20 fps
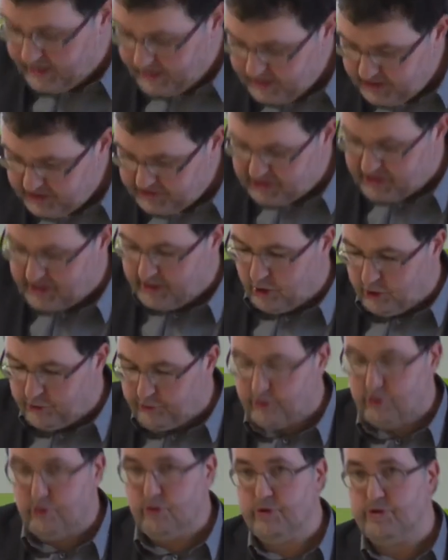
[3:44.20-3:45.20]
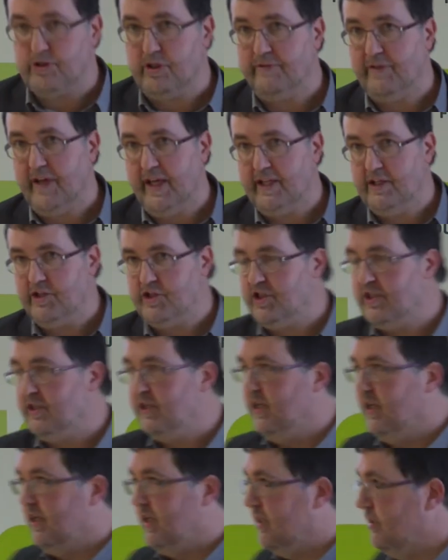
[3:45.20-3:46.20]
easy on the use of energy,
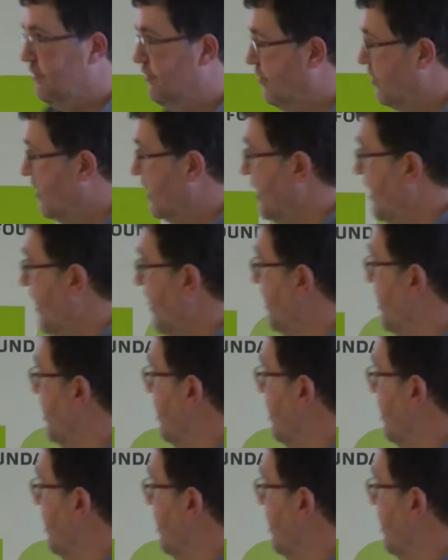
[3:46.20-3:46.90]
if we